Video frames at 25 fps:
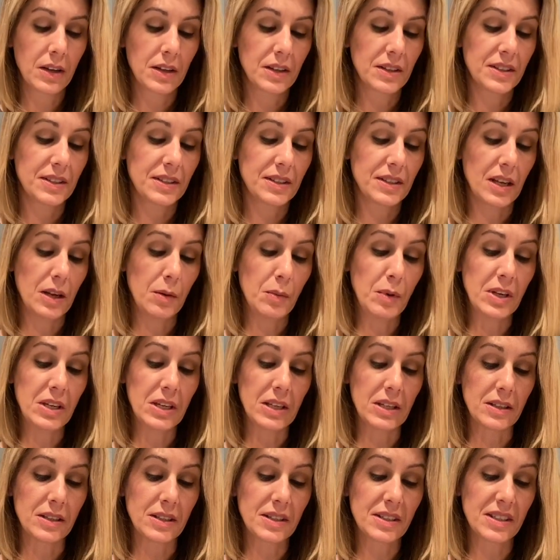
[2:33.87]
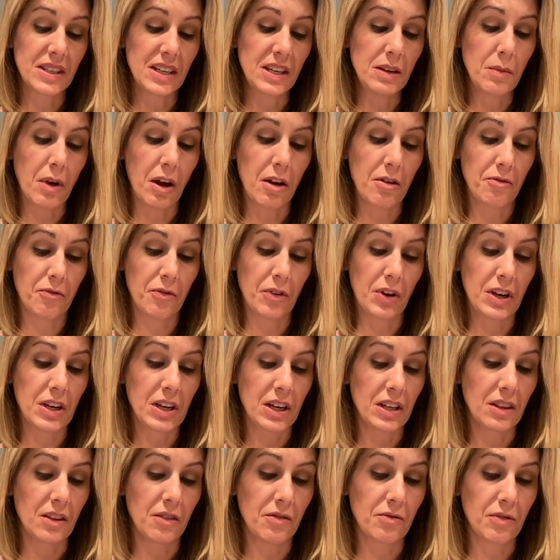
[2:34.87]
Sammy didn't see my friend
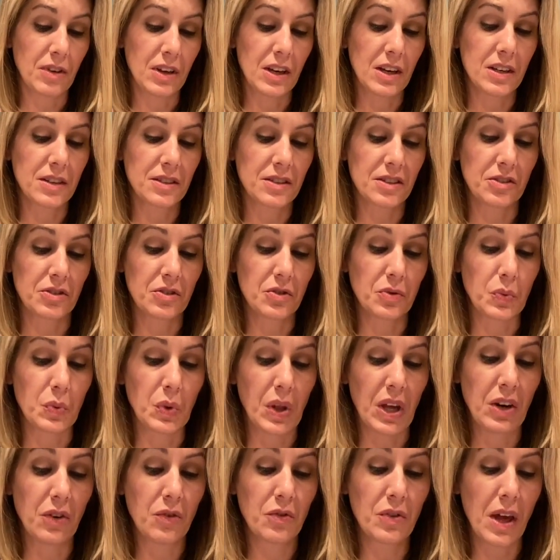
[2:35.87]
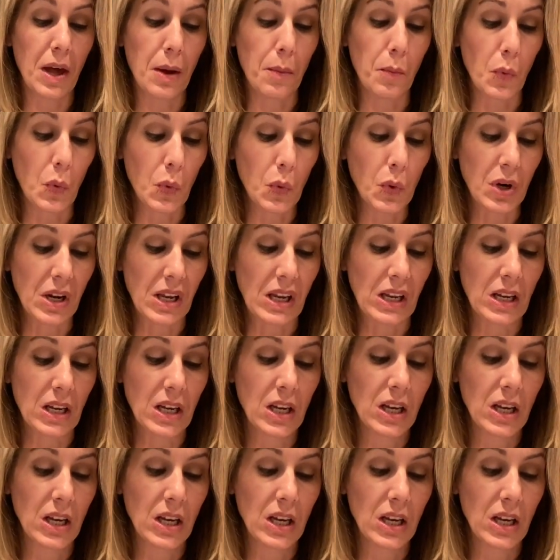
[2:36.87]
at the fence until later that morning.